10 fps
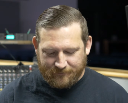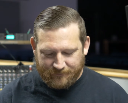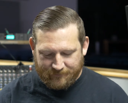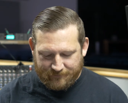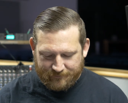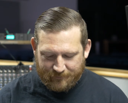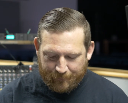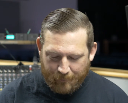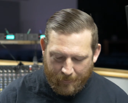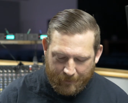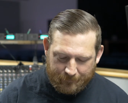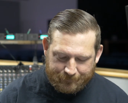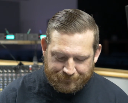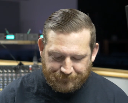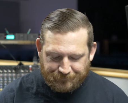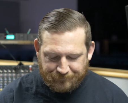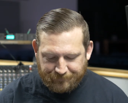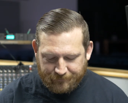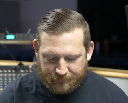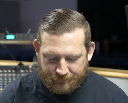
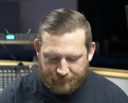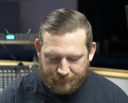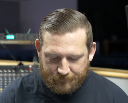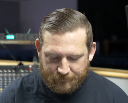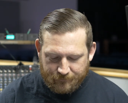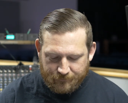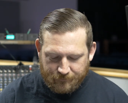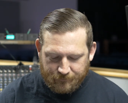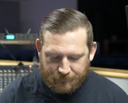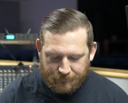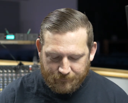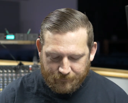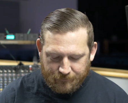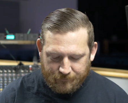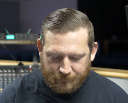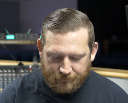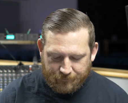No one is speaking in this clip.